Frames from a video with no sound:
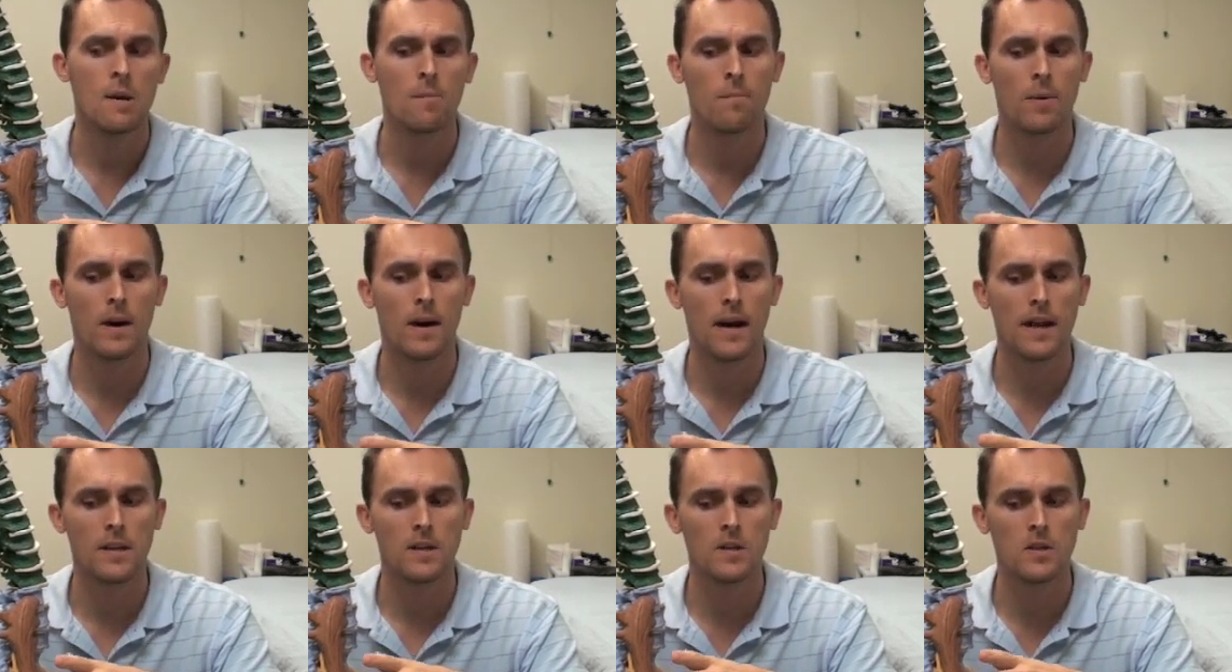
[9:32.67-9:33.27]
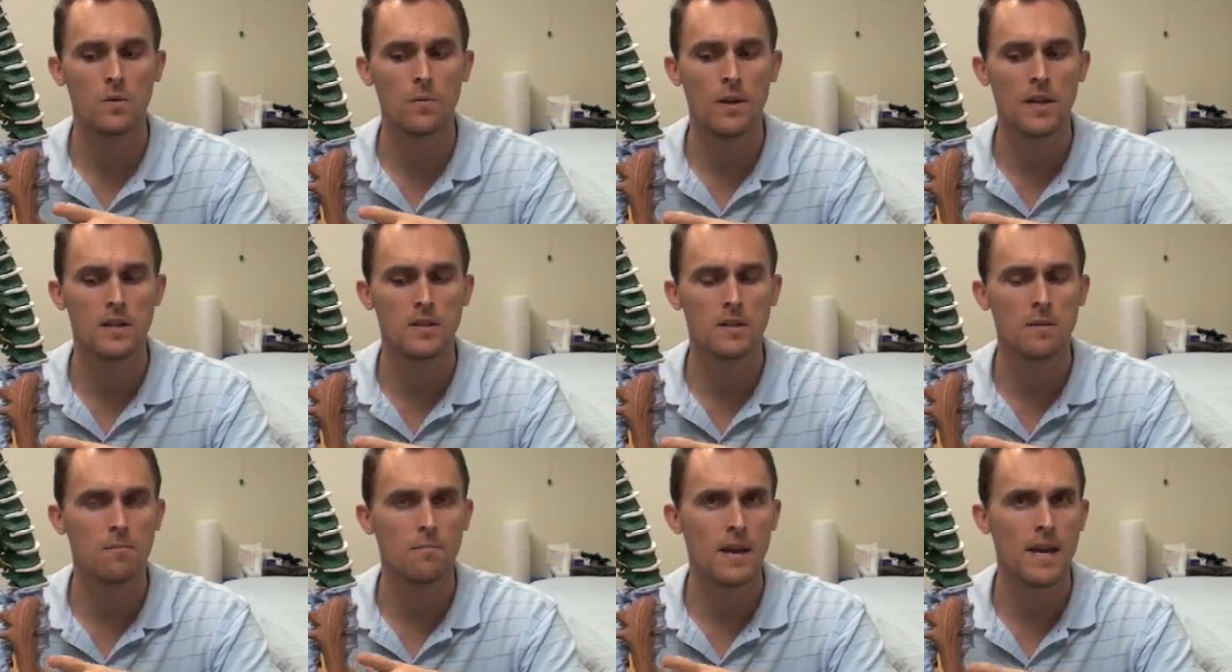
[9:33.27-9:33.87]
by doing
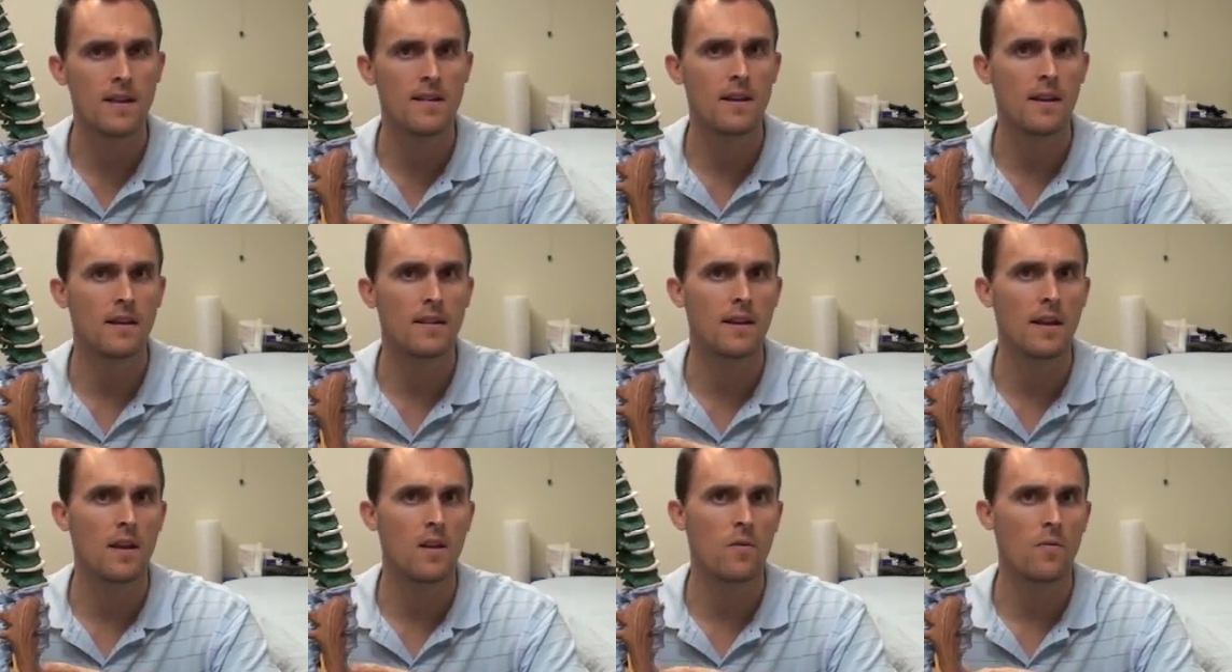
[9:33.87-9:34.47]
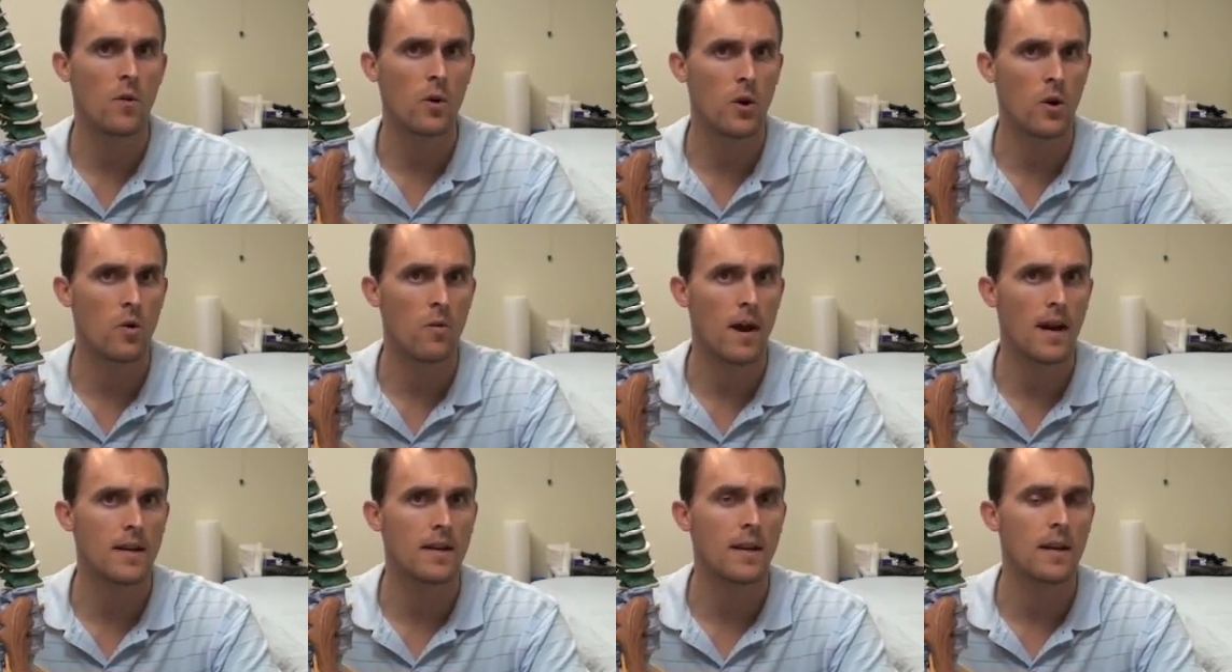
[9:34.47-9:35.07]
some basic things for
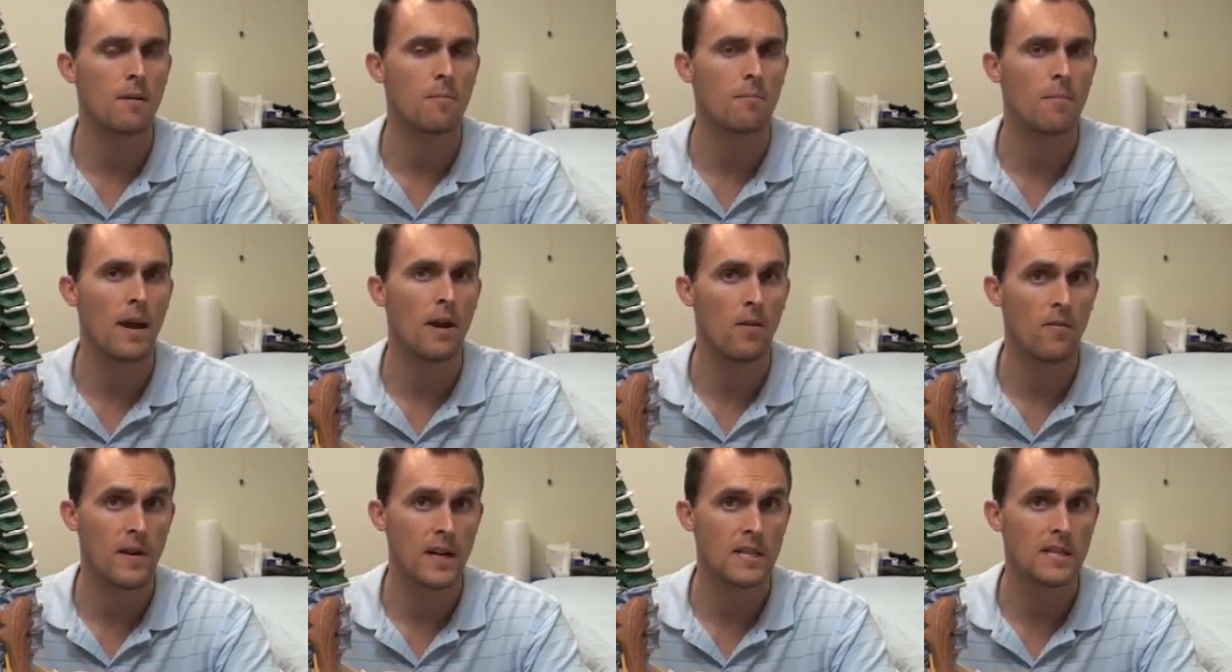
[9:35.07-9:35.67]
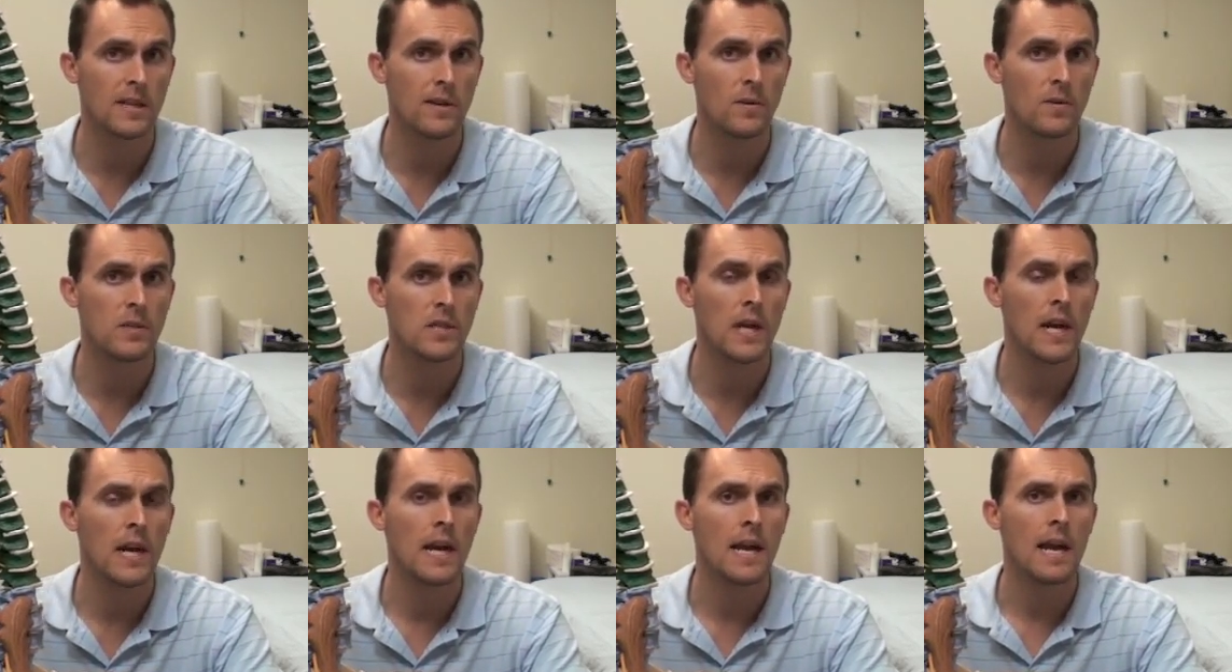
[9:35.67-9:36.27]
correcting pelvic tilt